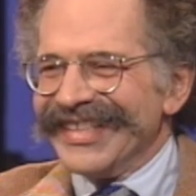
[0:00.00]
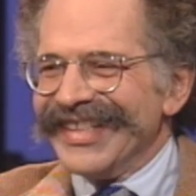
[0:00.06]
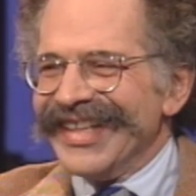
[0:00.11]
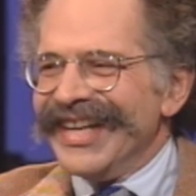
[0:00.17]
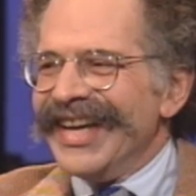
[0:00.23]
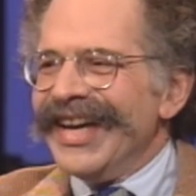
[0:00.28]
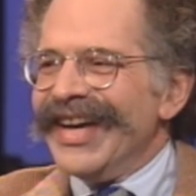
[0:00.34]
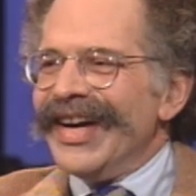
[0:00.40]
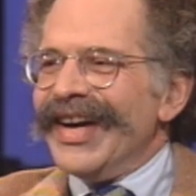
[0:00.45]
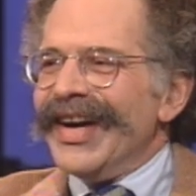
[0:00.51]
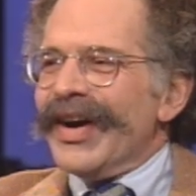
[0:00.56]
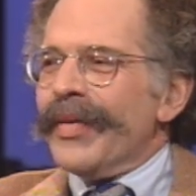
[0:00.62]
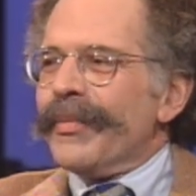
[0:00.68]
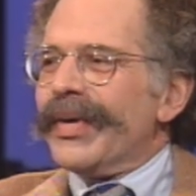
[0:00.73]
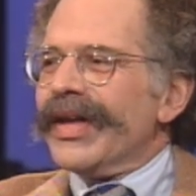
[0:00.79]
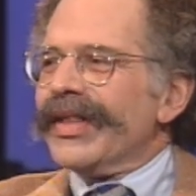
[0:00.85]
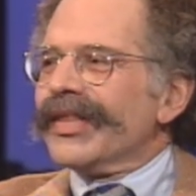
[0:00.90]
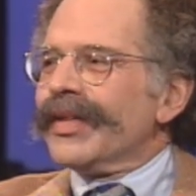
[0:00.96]
right.
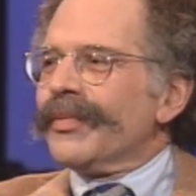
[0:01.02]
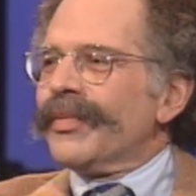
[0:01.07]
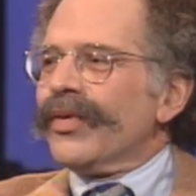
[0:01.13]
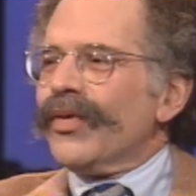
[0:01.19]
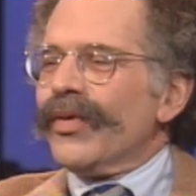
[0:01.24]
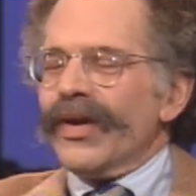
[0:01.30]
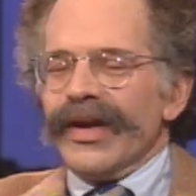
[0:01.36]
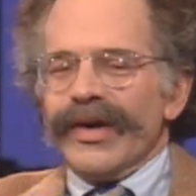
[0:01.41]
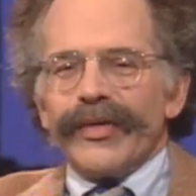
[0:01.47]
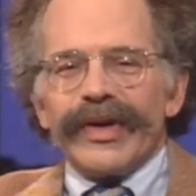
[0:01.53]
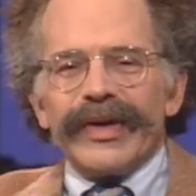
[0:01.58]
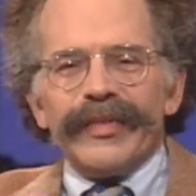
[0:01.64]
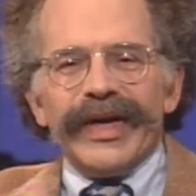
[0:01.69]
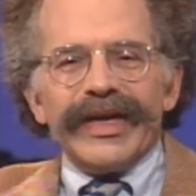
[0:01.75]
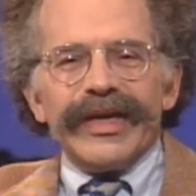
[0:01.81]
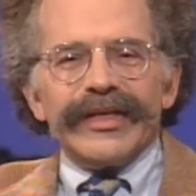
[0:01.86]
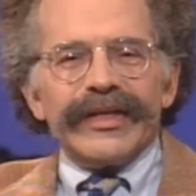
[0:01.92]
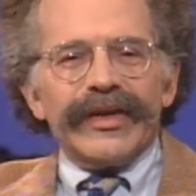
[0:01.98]
But the point I want to
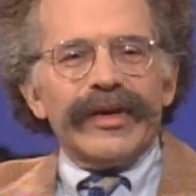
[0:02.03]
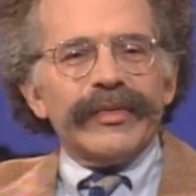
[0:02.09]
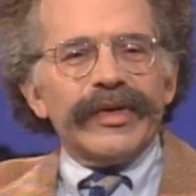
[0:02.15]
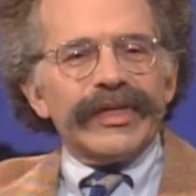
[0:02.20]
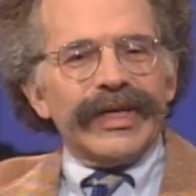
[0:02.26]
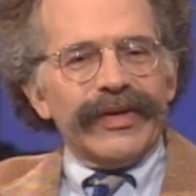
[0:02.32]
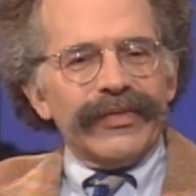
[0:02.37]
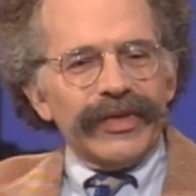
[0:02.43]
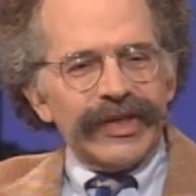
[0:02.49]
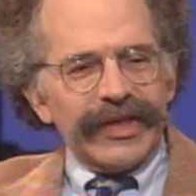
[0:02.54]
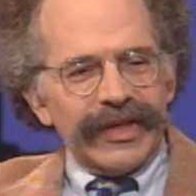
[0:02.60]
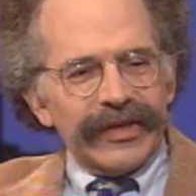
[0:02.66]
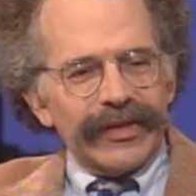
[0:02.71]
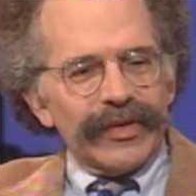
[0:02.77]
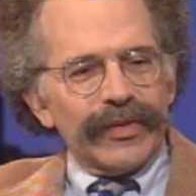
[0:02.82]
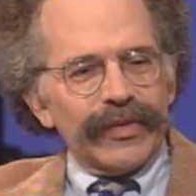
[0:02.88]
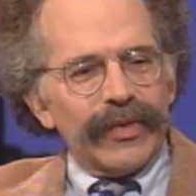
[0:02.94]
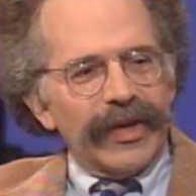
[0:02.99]
make is that almost every
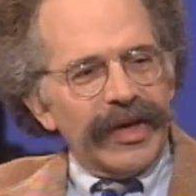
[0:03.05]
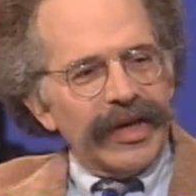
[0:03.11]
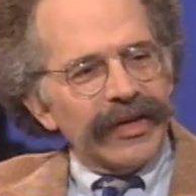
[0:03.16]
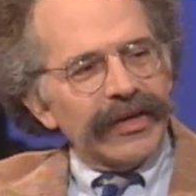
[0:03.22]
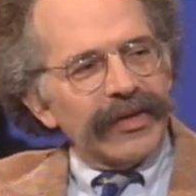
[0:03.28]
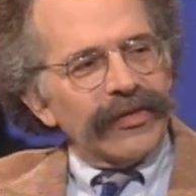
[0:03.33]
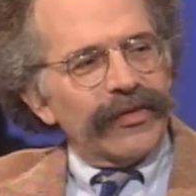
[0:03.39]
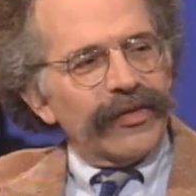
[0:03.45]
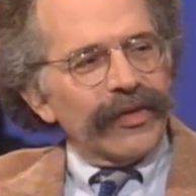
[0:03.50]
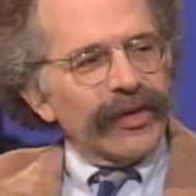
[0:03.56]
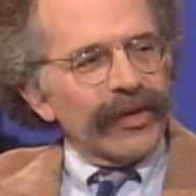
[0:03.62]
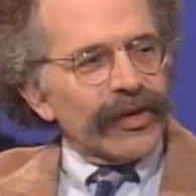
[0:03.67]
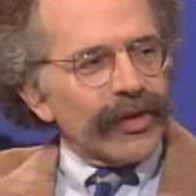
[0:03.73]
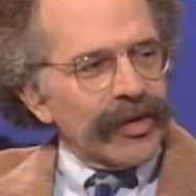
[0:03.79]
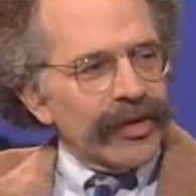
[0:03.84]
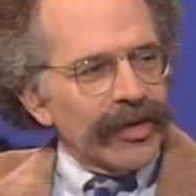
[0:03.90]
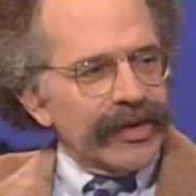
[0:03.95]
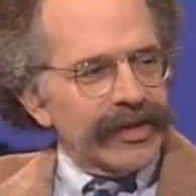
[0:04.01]
single one
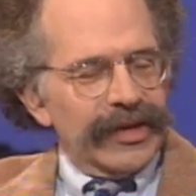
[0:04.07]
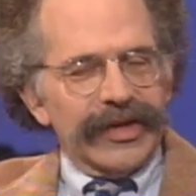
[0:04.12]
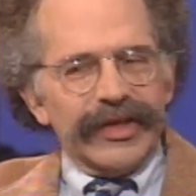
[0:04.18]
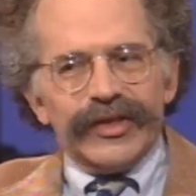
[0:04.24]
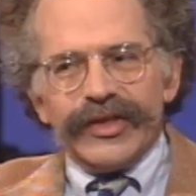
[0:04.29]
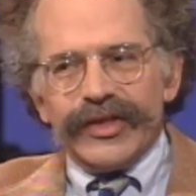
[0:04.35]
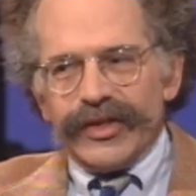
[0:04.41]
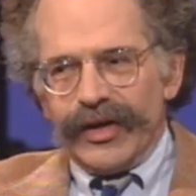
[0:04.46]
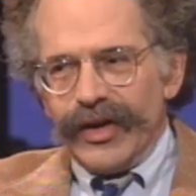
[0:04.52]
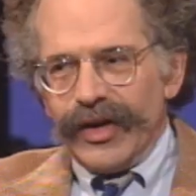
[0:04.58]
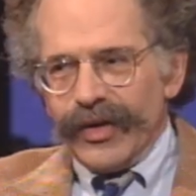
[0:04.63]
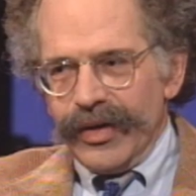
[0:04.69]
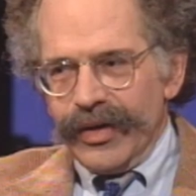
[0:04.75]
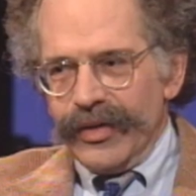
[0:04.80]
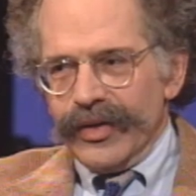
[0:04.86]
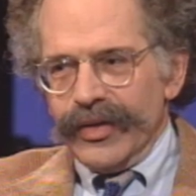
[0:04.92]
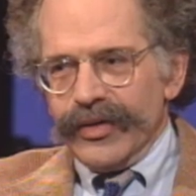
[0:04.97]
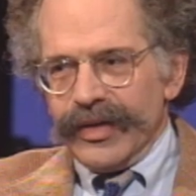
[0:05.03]
learned to his
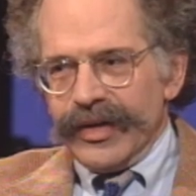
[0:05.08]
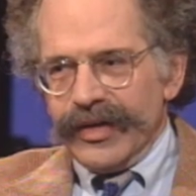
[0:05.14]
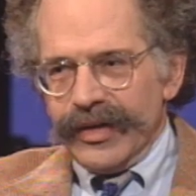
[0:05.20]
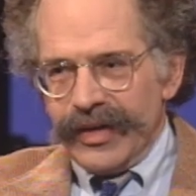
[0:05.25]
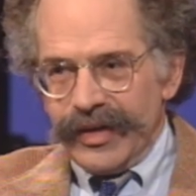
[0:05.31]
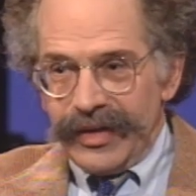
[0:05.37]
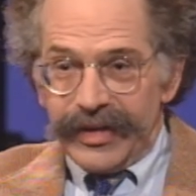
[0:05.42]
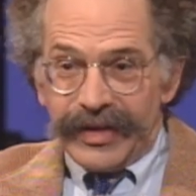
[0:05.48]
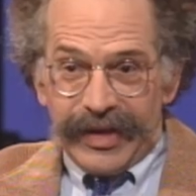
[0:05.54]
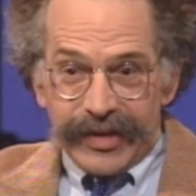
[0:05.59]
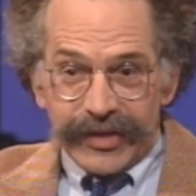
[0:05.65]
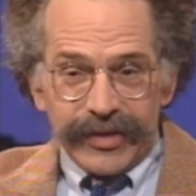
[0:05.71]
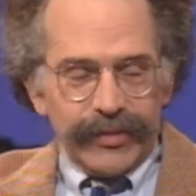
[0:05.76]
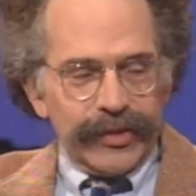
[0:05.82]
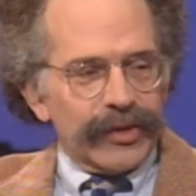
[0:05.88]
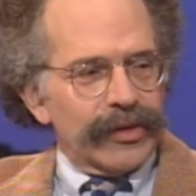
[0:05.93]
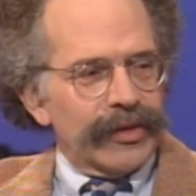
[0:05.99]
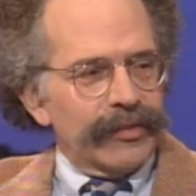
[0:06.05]
sorrow, and uh, actually it
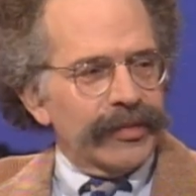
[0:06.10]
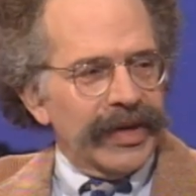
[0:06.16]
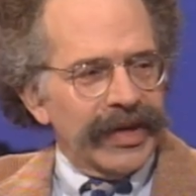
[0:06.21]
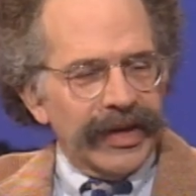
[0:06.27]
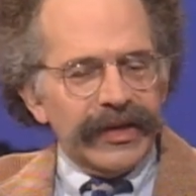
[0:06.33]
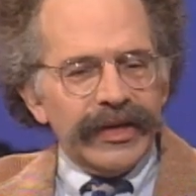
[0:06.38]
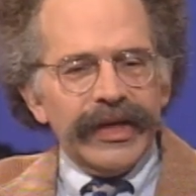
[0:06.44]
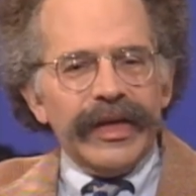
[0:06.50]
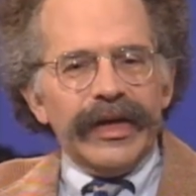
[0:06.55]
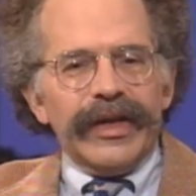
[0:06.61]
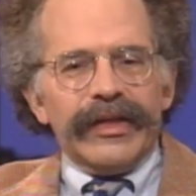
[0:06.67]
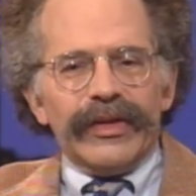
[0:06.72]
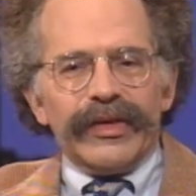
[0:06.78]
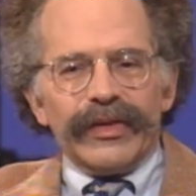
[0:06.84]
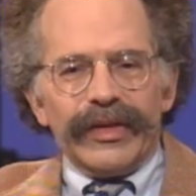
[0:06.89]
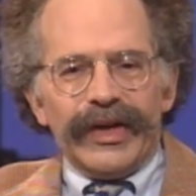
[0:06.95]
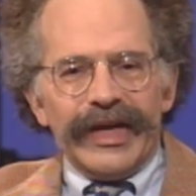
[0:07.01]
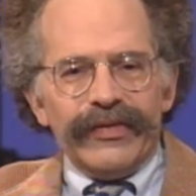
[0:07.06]
was all men,
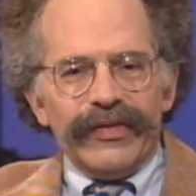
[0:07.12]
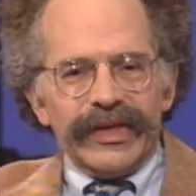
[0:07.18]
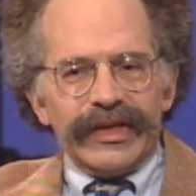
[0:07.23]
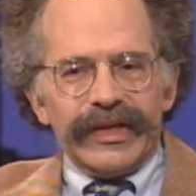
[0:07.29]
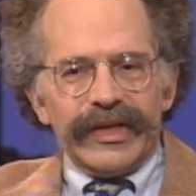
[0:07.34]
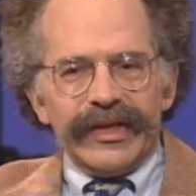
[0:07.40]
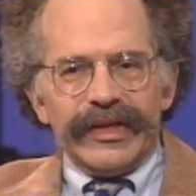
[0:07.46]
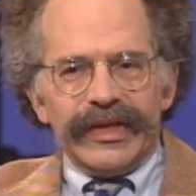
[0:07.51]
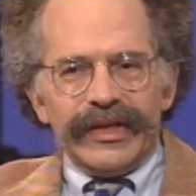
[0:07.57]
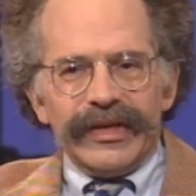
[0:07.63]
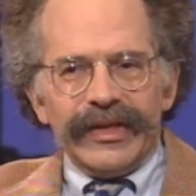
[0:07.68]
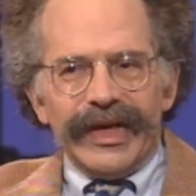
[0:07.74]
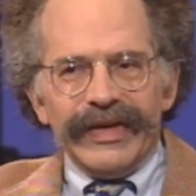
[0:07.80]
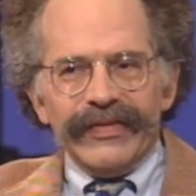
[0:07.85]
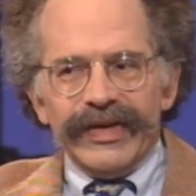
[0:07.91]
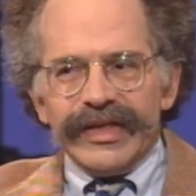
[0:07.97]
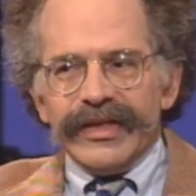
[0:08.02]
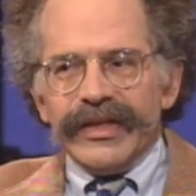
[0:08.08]
that life is, that
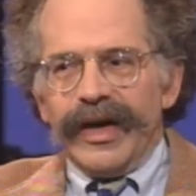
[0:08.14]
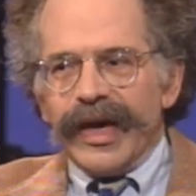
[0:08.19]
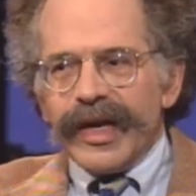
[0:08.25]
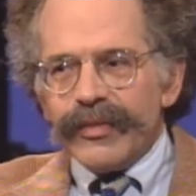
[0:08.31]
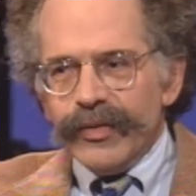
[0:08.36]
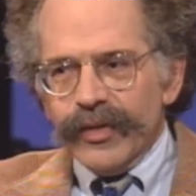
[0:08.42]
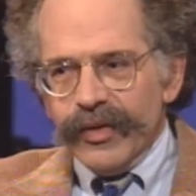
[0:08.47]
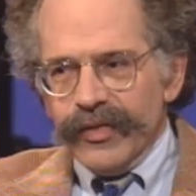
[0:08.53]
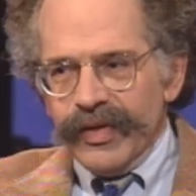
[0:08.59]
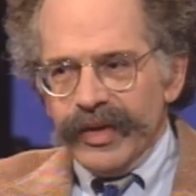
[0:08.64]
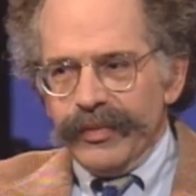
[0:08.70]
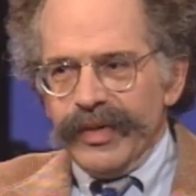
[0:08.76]
life is not a movie.